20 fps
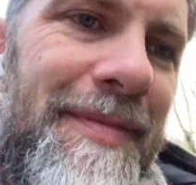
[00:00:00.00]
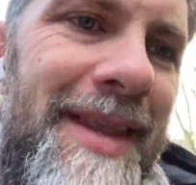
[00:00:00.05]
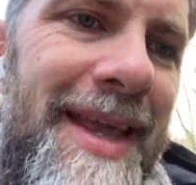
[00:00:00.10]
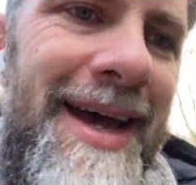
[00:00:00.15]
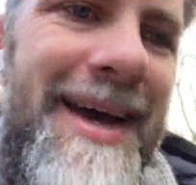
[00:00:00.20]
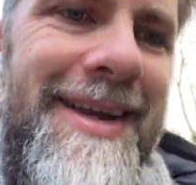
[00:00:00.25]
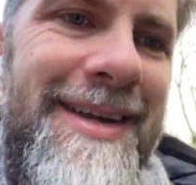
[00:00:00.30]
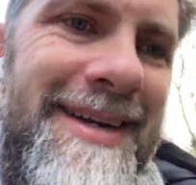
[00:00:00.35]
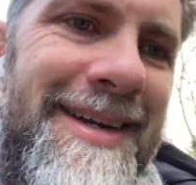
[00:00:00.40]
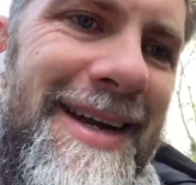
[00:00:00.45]

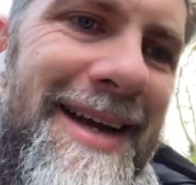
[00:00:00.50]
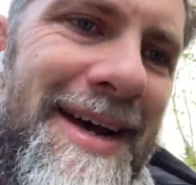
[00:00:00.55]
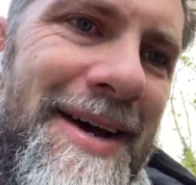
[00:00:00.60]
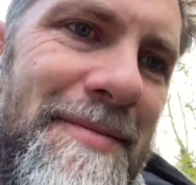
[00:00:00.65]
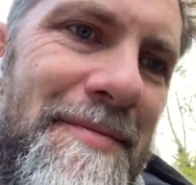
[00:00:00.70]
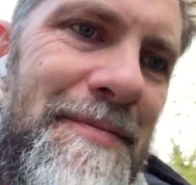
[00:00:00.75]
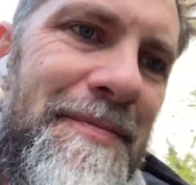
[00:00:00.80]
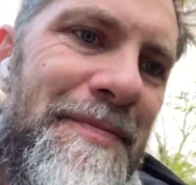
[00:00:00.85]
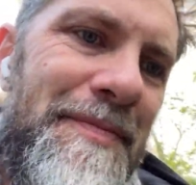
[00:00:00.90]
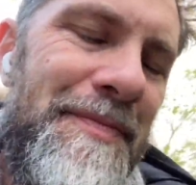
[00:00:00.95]

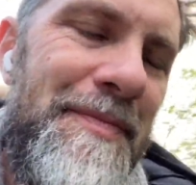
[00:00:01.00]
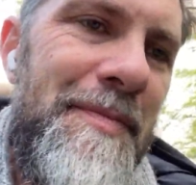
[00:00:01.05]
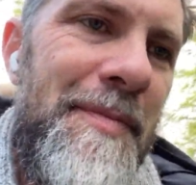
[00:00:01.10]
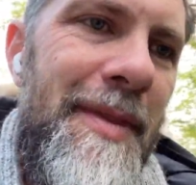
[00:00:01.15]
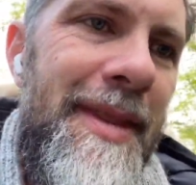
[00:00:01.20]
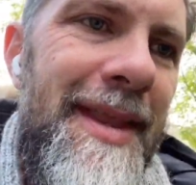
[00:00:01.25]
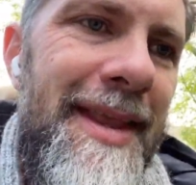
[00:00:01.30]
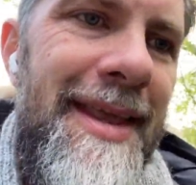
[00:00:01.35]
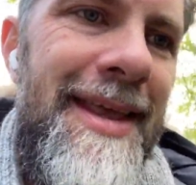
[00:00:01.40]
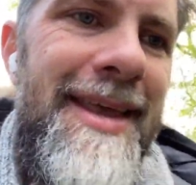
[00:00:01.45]
And
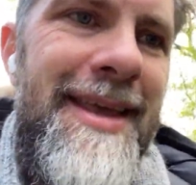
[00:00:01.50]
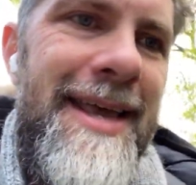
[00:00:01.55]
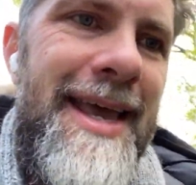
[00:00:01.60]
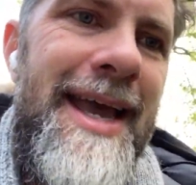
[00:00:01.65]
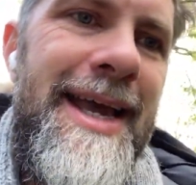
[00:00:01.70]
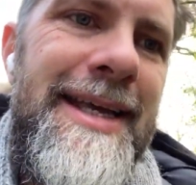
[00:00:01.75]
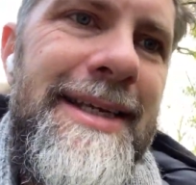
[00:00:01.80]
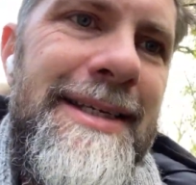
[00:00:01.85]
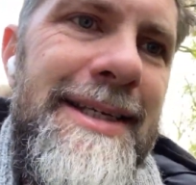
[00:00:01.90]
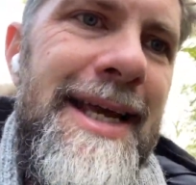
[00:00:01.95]

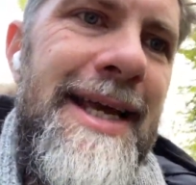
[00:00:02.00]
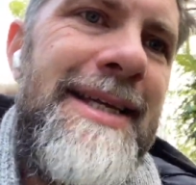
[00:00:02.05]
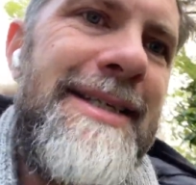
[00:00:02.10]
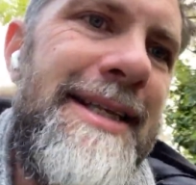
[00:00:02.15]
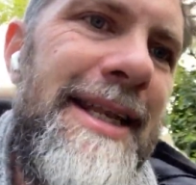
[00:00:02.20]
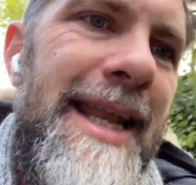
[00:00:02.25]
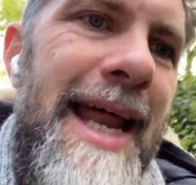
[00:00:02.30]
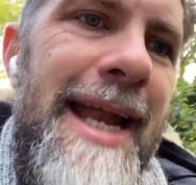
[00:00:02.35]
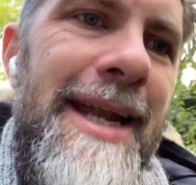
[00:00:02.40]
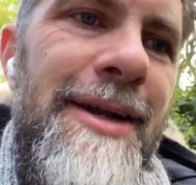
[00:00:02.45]
yeah, it's
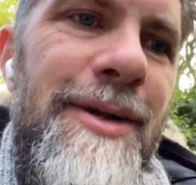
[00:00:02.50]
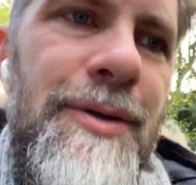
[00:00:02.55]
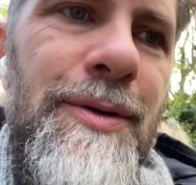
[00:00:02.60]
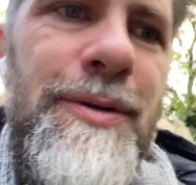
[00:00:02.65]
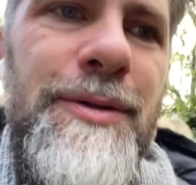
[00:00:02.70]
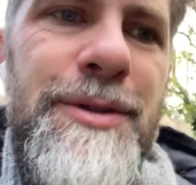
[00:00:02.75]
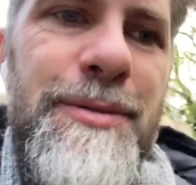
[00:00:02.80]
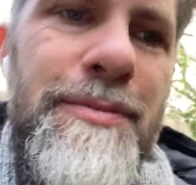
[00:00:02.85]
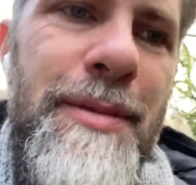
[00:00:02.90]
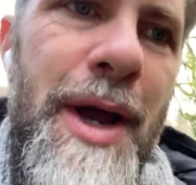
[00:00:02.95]

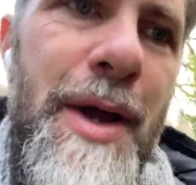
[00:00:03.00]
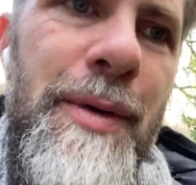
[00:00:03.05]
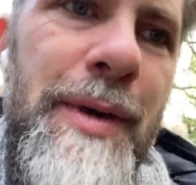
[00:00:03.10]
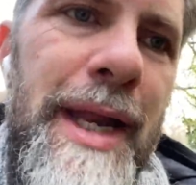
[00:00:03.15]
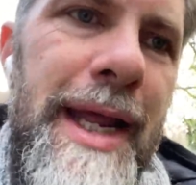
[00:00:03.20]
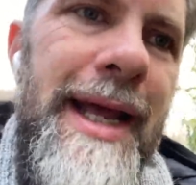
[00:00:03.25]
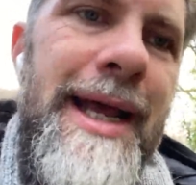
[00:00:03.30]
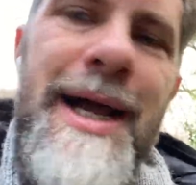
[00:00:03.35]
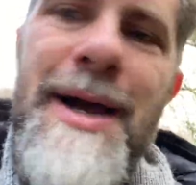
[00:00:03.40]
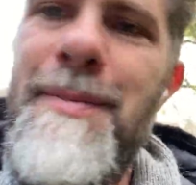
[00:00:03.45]
landlords
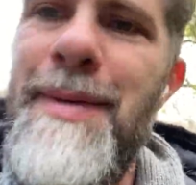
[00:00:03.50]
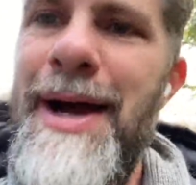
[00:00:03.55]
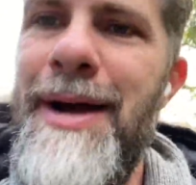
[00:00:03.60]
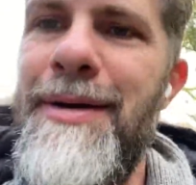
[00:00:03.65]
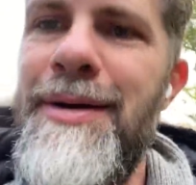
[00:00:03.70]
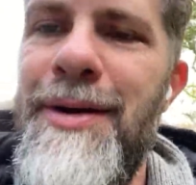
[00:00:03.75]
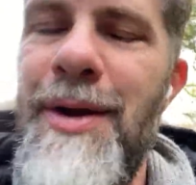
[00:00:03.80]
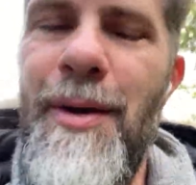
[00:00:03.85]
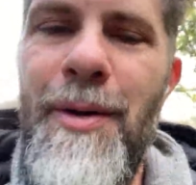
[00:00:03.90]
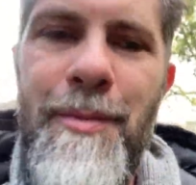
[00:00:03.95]
moaning about
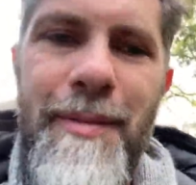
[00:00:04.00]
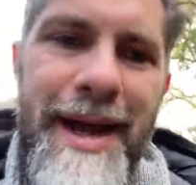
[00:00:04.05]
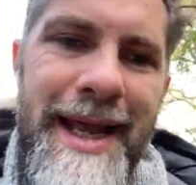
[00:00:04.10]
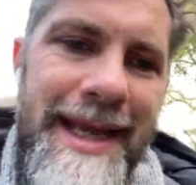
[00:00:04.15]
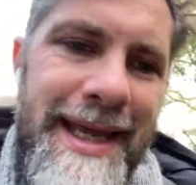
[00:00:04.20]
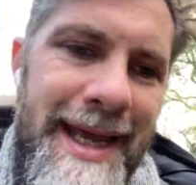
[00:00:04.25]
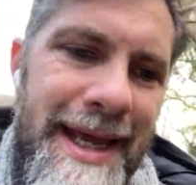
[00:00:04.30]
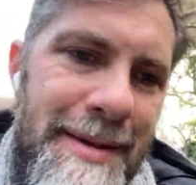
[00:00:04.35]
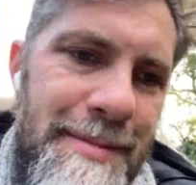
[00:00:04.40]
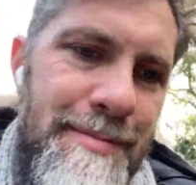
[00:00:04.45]
not
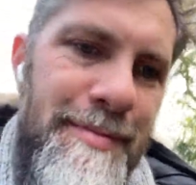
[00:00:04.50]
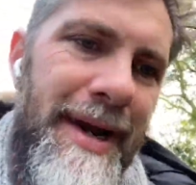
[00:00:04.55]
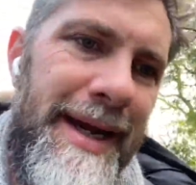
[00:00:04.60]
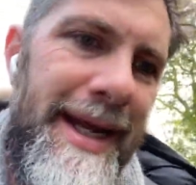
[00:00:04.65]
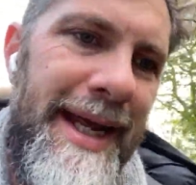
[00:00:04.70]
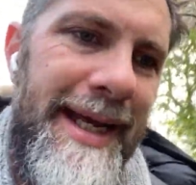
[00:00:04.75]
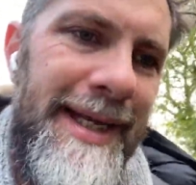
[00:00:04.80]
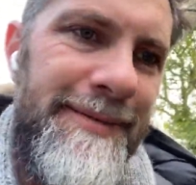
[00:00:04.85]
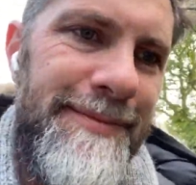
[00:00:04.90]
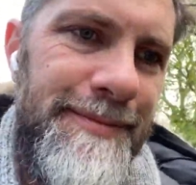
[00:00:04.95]
making money.